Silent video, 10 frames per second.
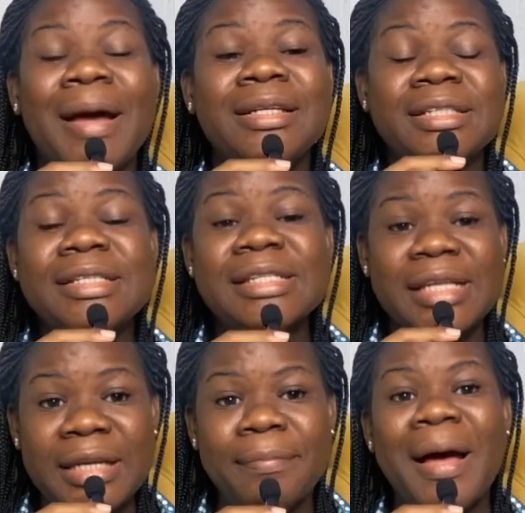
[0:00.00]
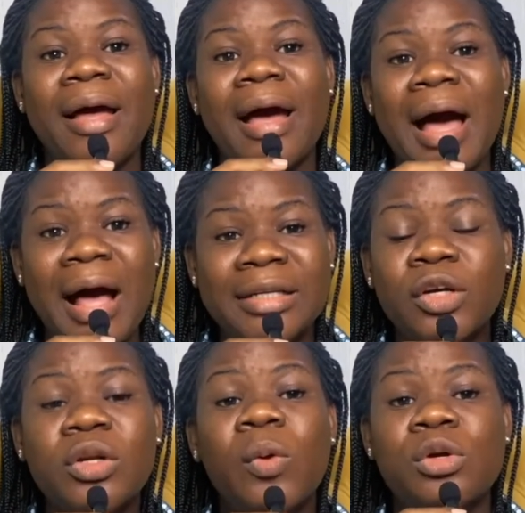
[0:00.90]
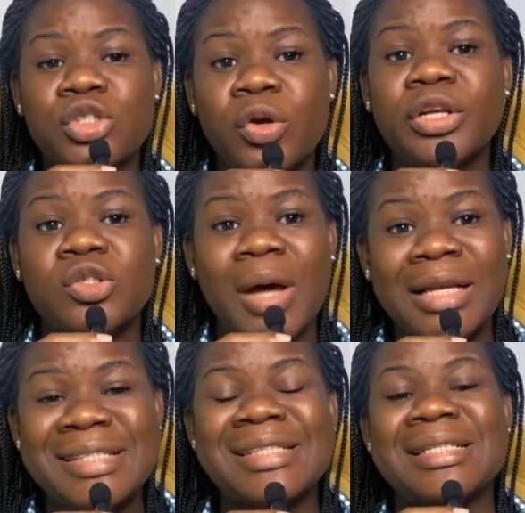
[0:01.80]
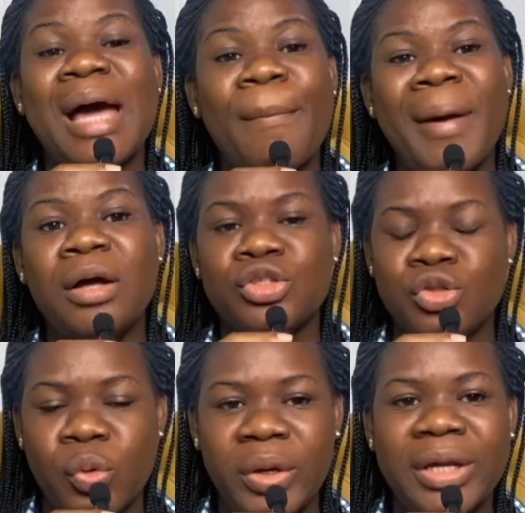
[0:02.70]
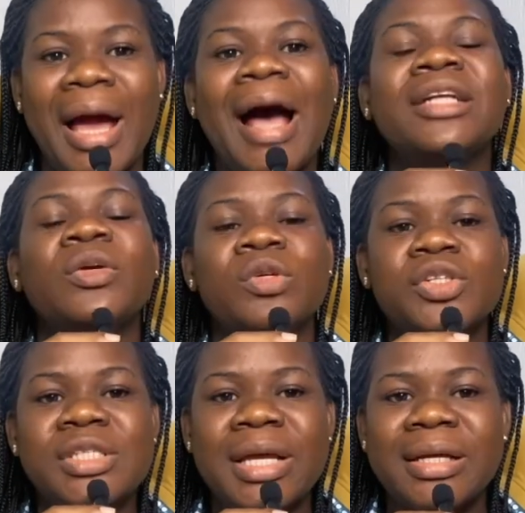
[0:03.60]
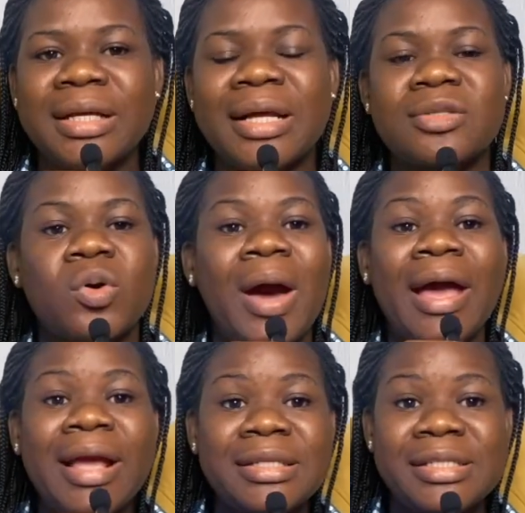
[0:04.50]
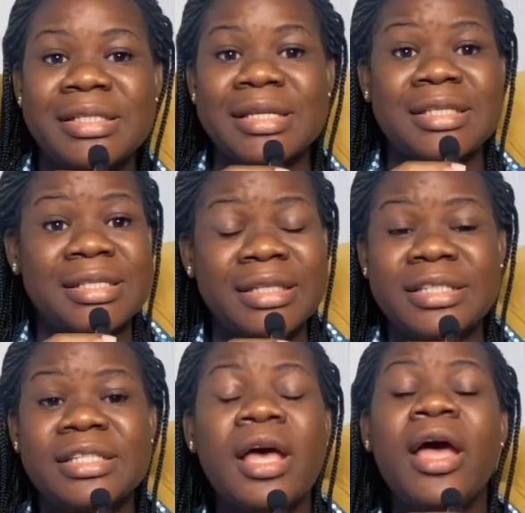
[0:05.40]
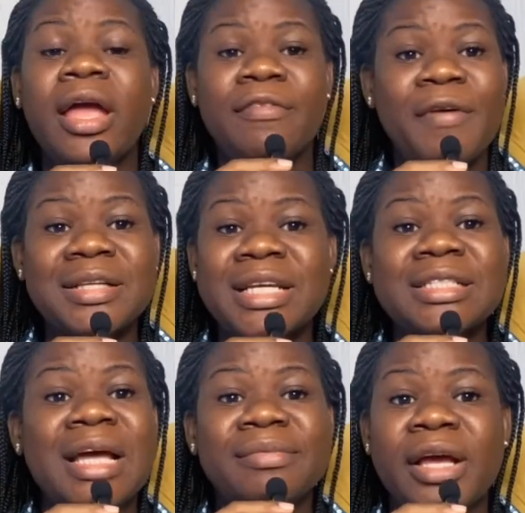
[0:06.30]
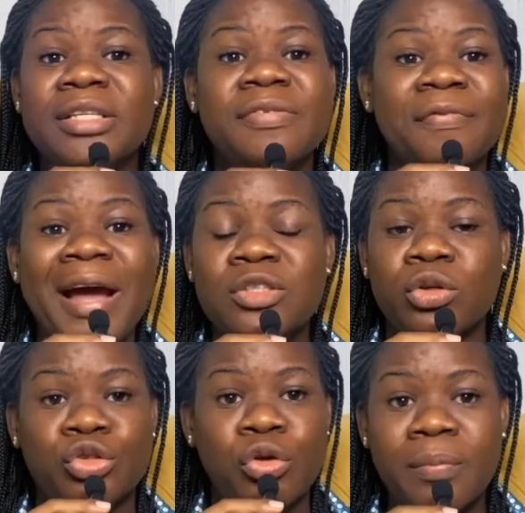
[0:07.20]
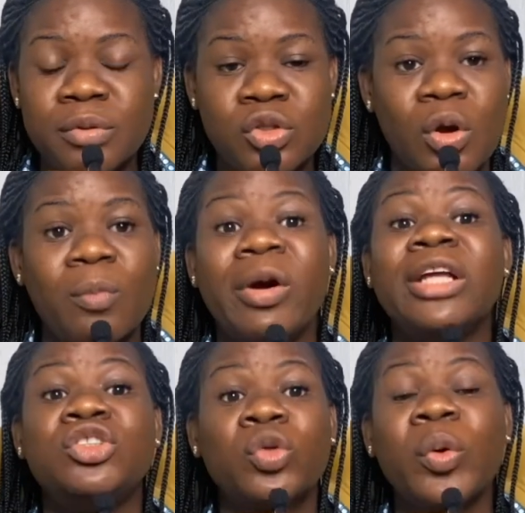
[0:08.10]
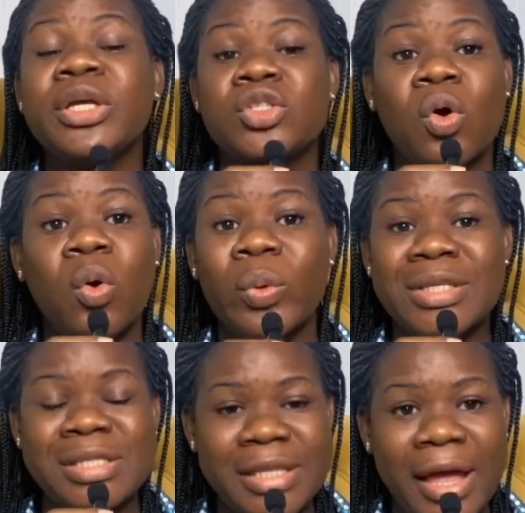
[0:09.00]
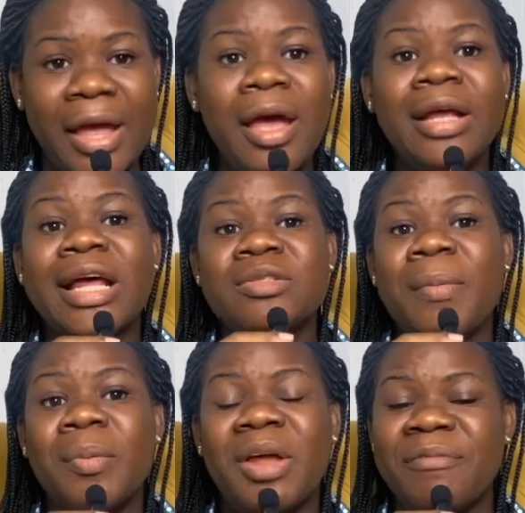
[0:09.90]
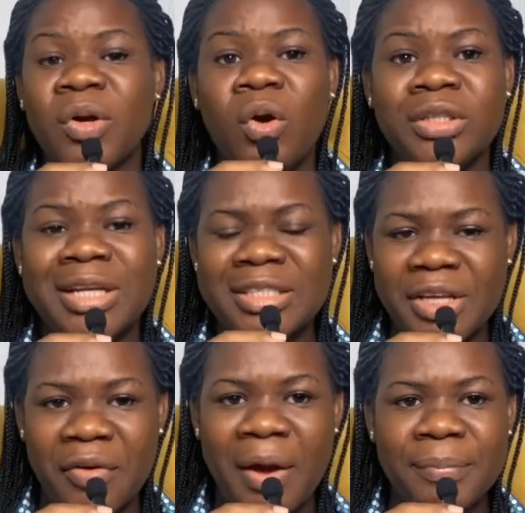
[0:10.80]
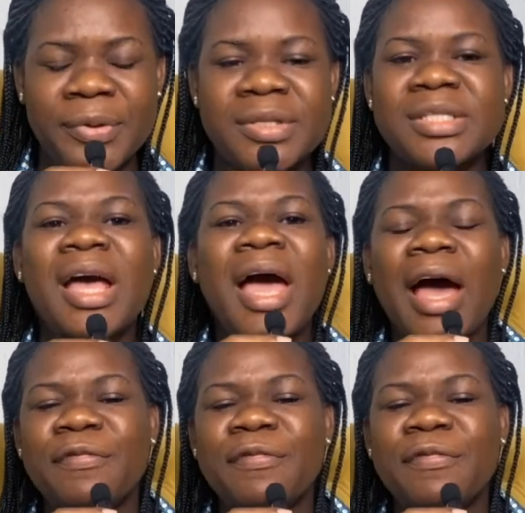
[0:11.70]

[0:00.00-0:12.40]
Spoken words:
And in this clip, Adekunle was talking to Alison about Doin and he was just telling her that, oh, I heard this, I said this. In fact, anytime there is fight or trouble somewhere, Doin is always there. That's why people have been calling her therapist.